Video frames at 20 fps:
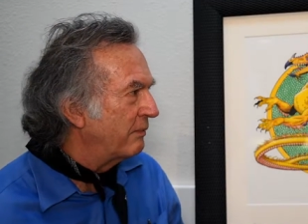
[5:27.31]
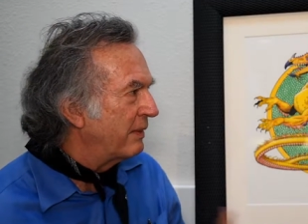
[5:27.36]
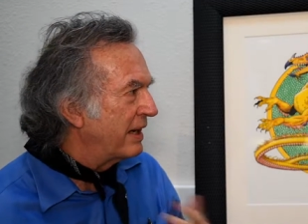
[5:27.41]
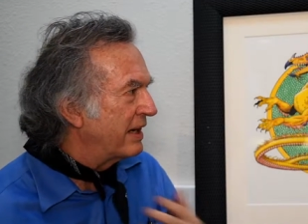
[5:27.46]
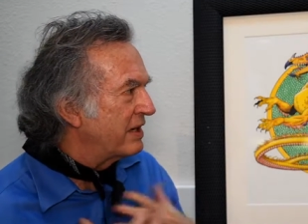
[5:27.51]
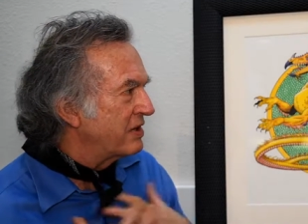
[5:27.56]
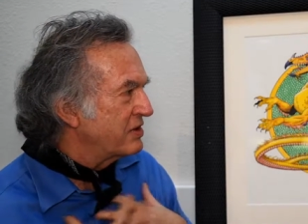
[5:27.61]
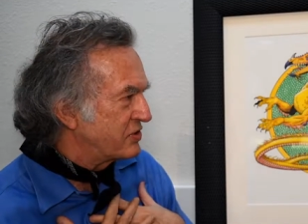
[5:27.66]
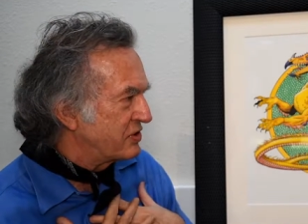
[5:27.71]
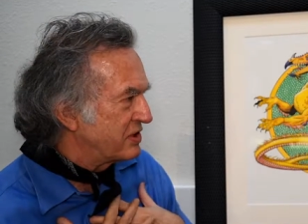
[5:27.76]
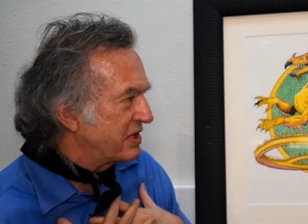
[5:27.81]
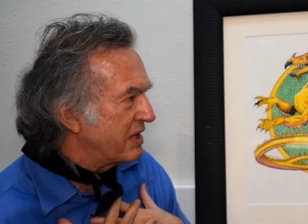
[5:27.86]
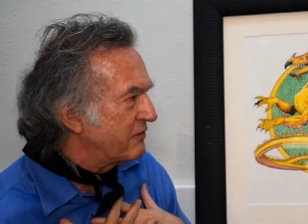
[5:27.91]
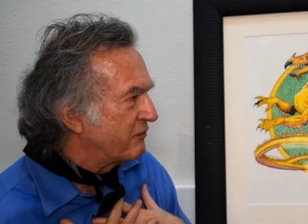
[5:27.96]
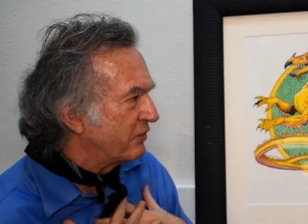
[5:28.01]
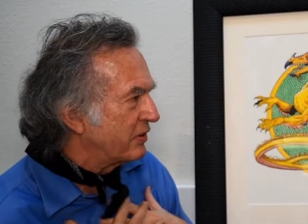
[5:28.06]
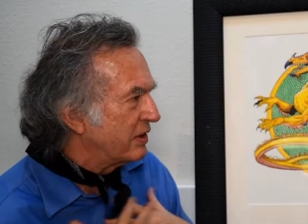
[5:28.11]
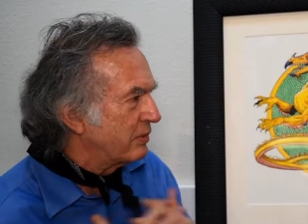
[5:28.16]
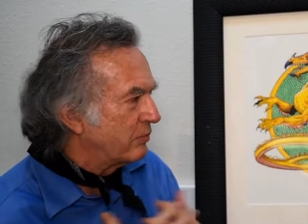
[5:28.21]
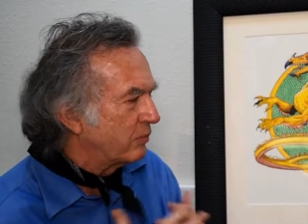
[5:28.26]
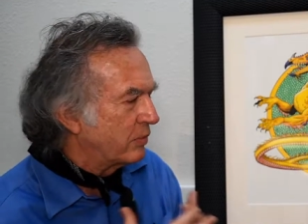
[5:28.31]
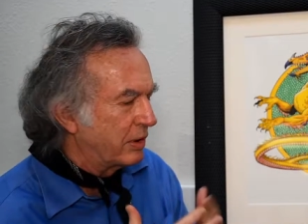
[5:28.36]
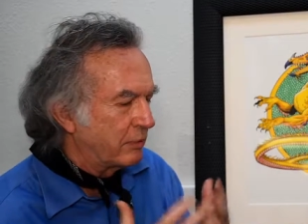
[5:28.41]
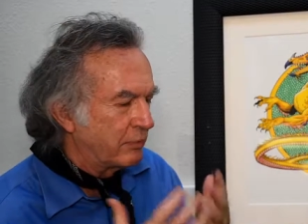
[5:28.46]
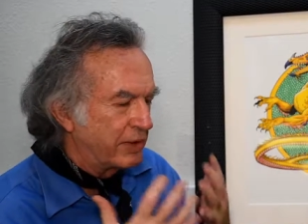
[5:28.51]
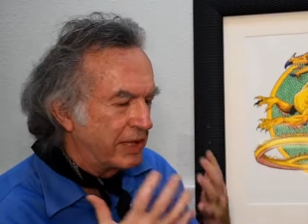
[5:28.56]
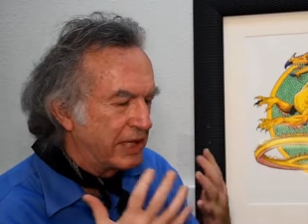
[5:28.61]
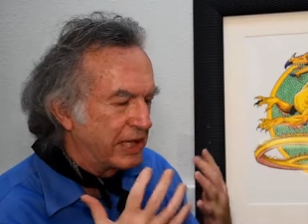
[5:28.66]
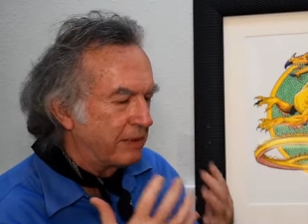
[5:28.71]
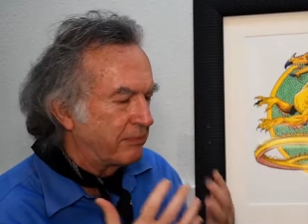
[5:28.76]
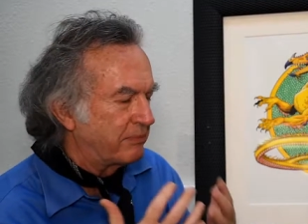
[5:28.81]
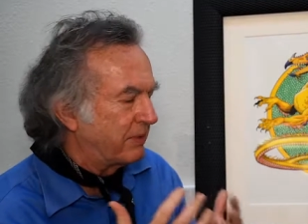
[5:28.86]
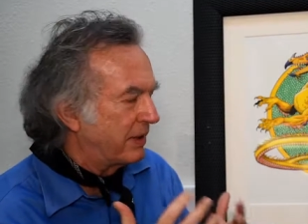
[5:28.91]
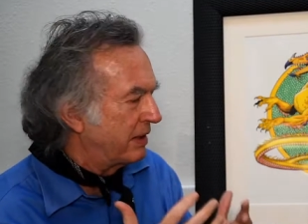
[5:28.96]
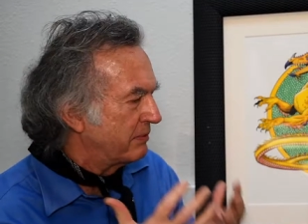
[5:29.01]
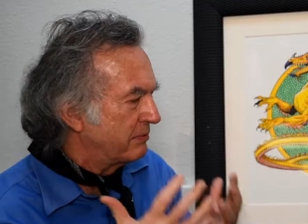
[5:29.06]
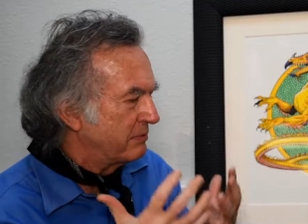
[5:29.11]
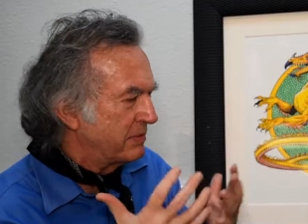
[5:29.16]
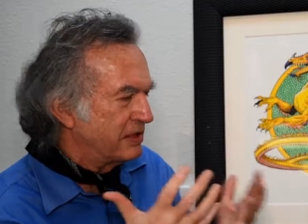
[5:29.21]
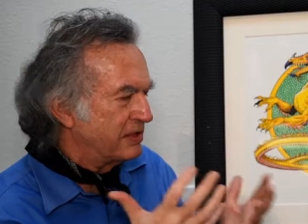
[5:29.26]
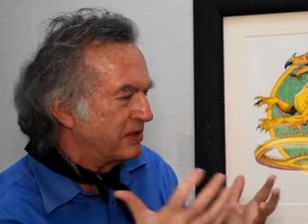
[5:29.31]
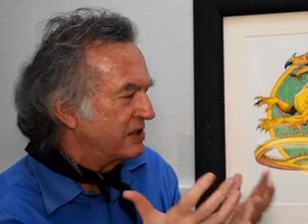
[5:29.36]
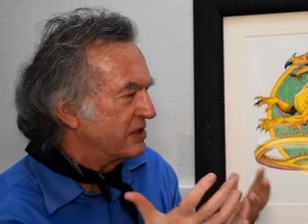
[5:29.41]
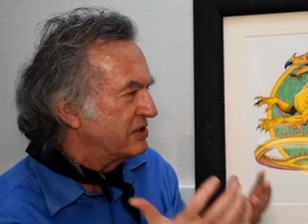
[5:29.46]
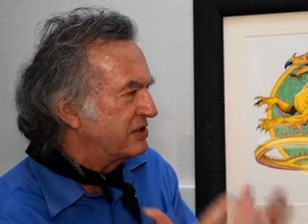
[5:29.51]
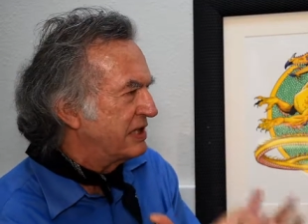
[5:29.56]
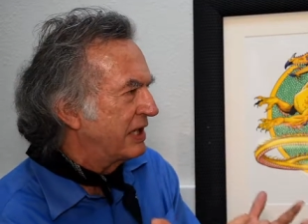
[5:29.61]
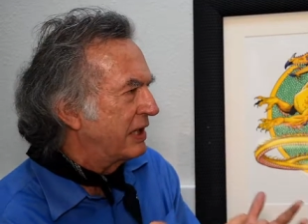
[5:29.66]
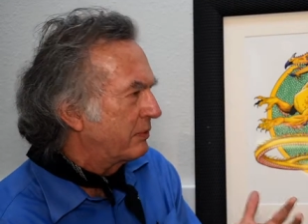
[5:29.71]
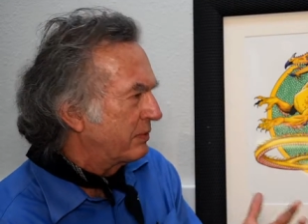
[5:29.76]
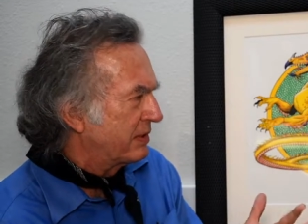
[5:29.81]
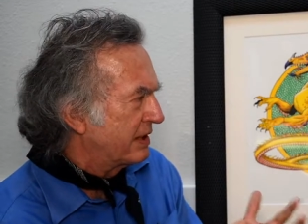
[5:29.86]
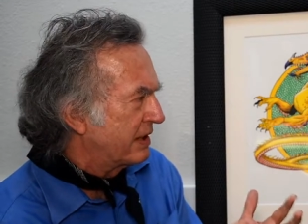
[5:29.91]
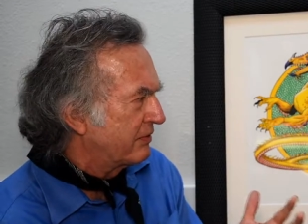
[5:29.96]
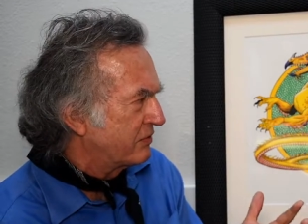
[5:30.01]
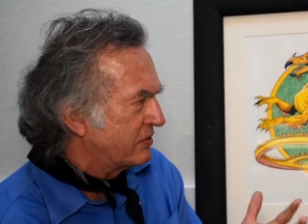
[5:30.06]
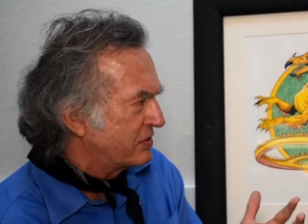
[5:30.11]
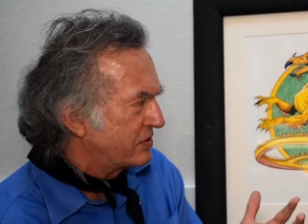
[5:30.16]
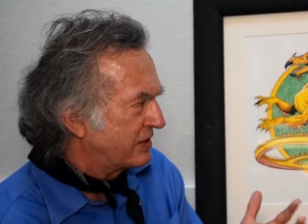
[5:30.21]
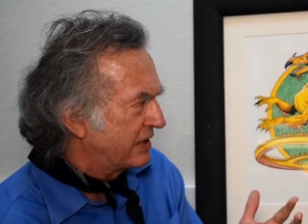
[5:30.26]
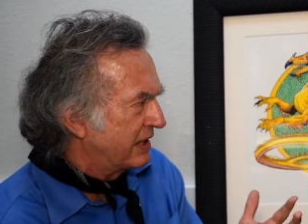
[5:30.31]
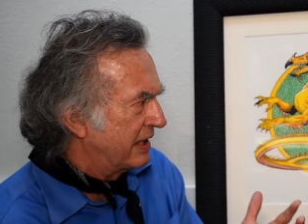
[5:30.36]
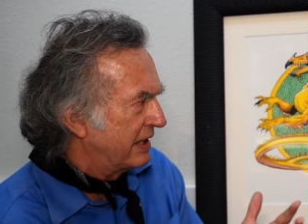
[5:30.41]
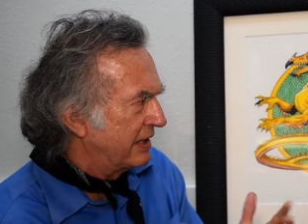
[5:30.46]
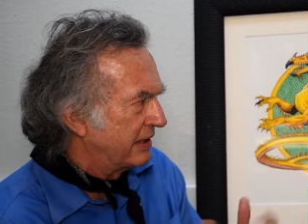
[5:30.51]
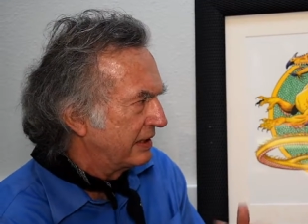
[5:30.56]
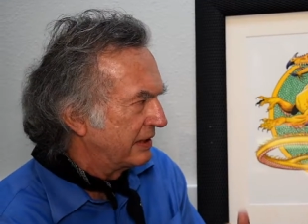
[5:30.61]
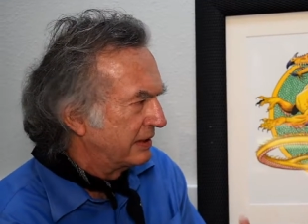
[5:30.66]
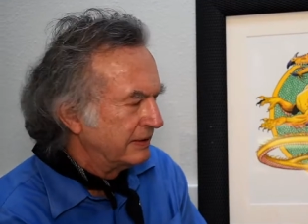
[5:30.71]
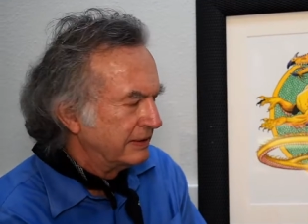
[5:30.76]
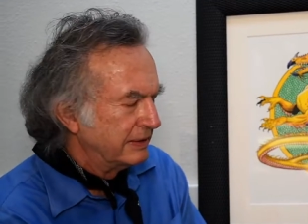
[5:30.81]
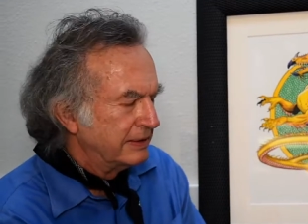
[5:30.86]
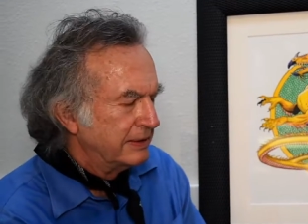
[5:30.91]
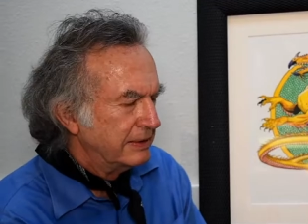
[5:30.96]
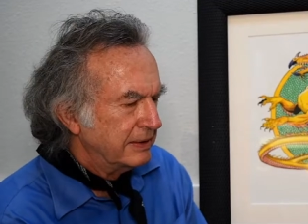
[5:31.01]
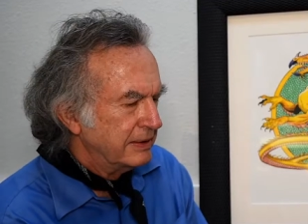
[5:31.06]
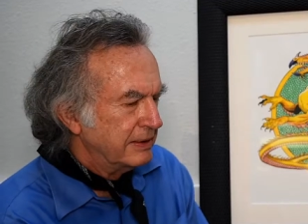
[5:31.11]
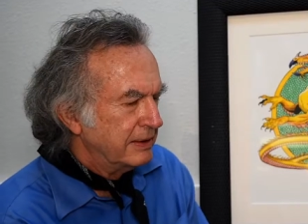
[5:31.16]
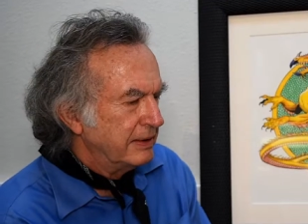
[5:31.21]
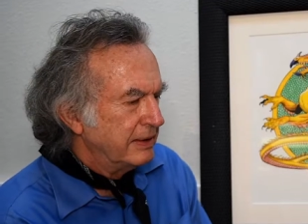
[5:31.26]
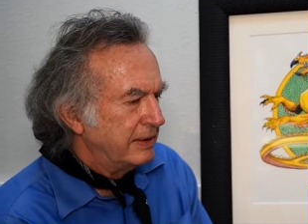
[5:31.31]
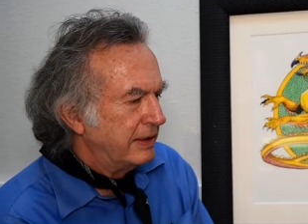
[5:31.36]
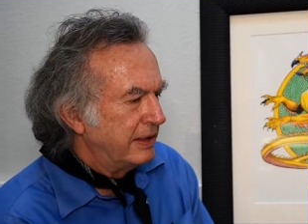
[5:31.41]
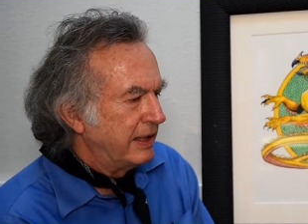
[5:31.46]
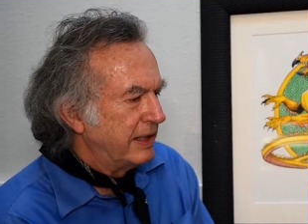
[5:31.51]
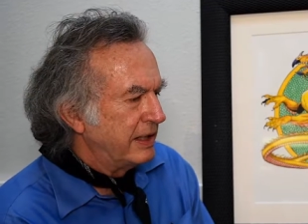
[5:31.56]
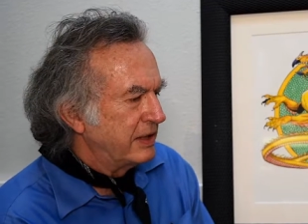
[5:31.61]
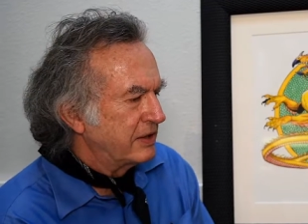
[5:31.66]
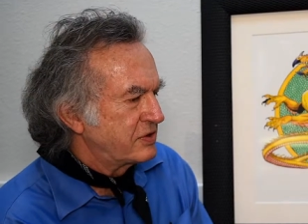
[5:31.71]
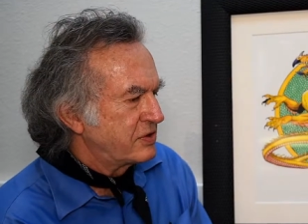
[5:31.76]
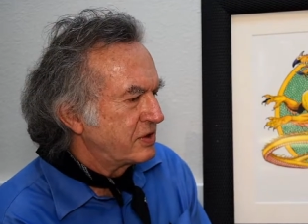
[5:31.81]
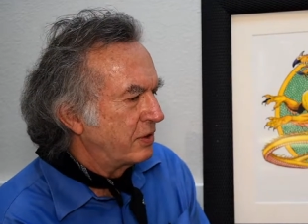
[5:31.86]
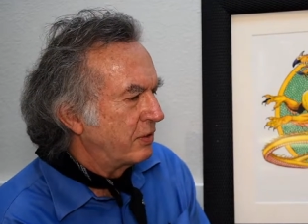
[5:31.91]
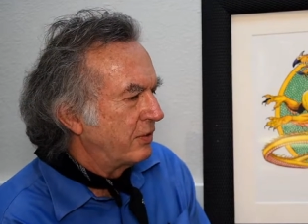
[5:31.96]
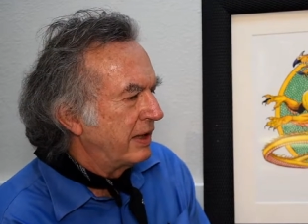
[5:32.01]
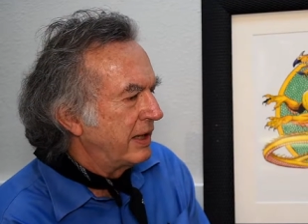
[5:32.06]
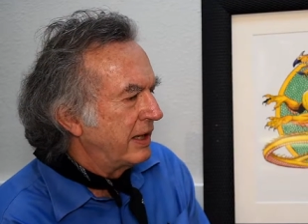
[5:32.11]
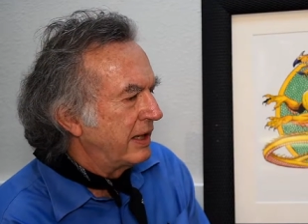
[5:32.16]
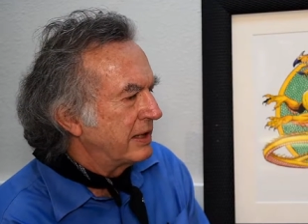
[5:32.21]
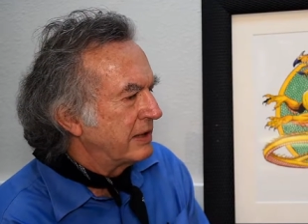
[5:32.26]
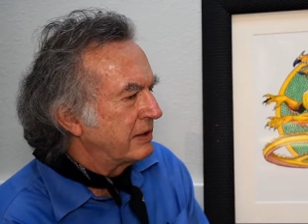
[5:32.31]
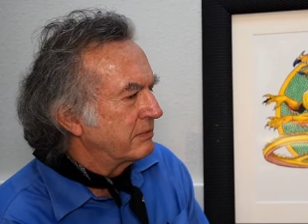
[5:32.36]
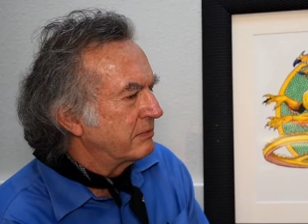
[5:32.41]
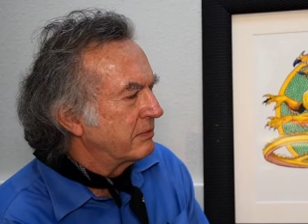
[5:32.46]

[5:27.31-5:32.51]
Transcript: My esteem for him went way up. I mean, the integrity of this guy. And so I